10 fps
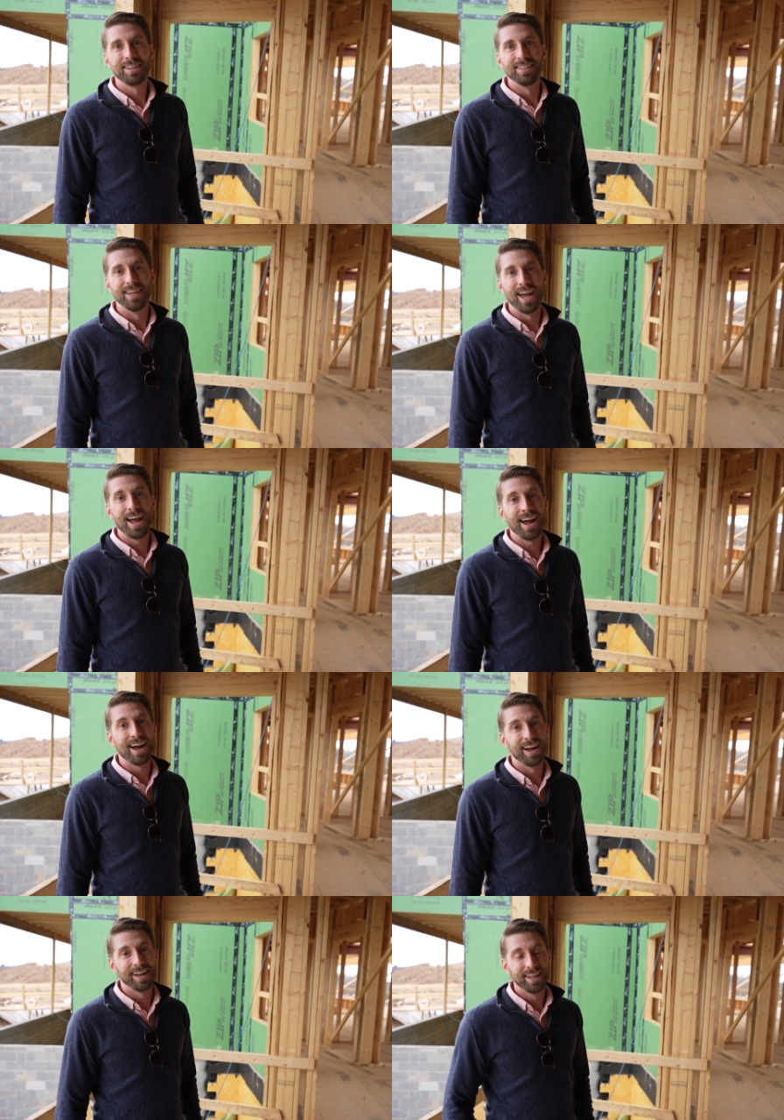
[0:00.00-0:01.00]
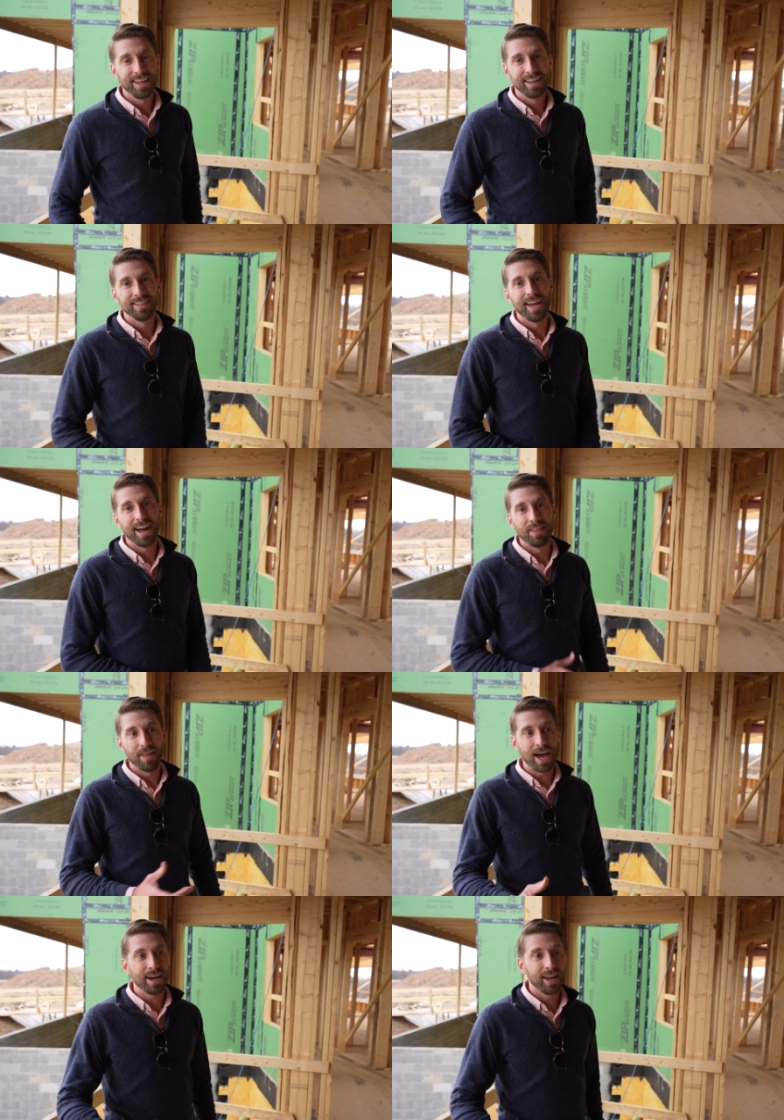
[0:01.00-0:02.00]
Yeah, yeah,
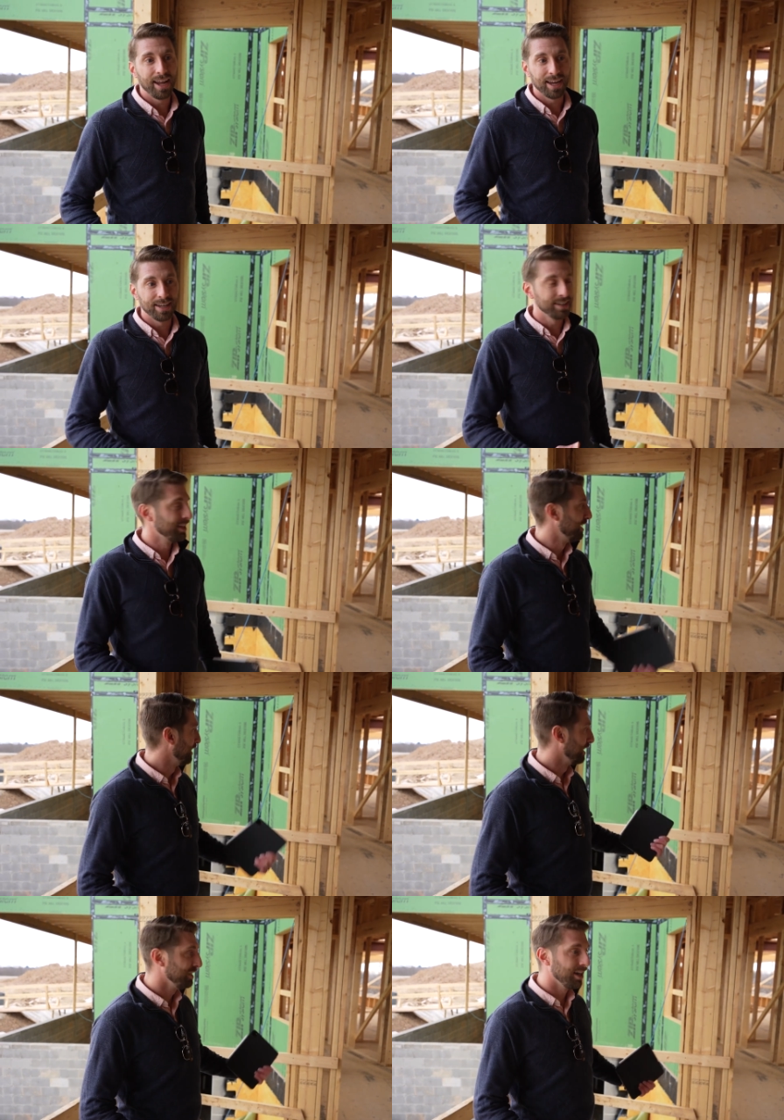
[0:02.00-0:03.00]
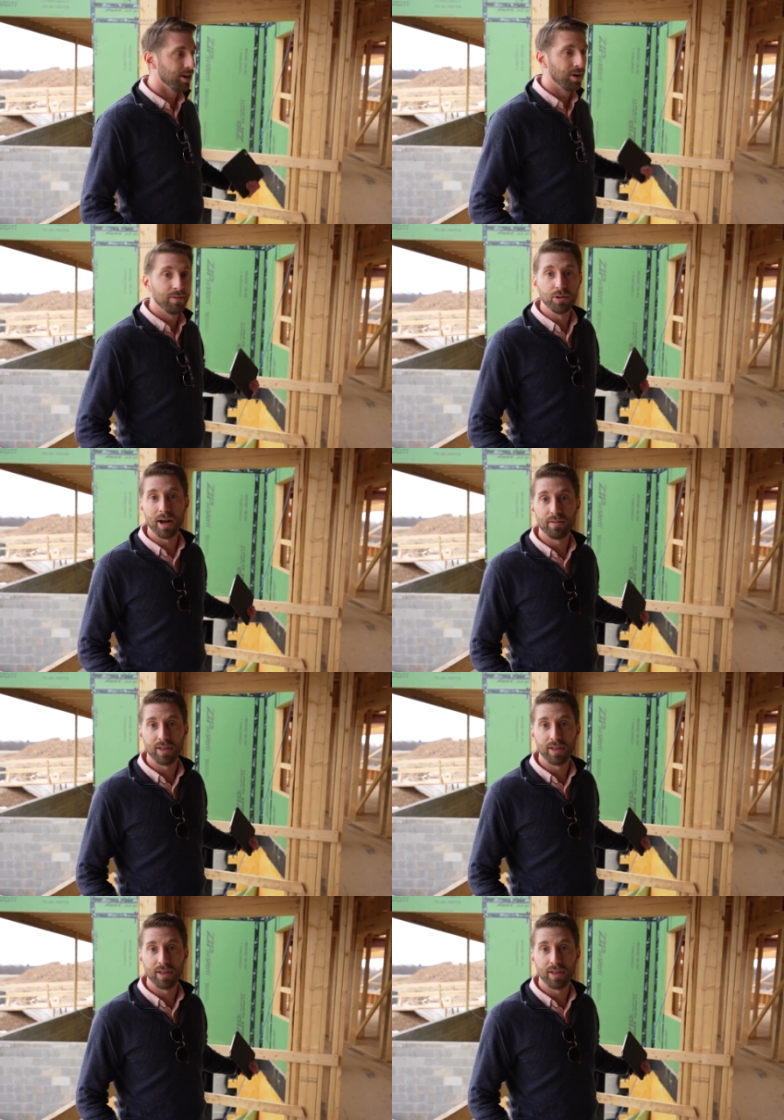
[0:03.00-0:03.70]
that, and you know, if you have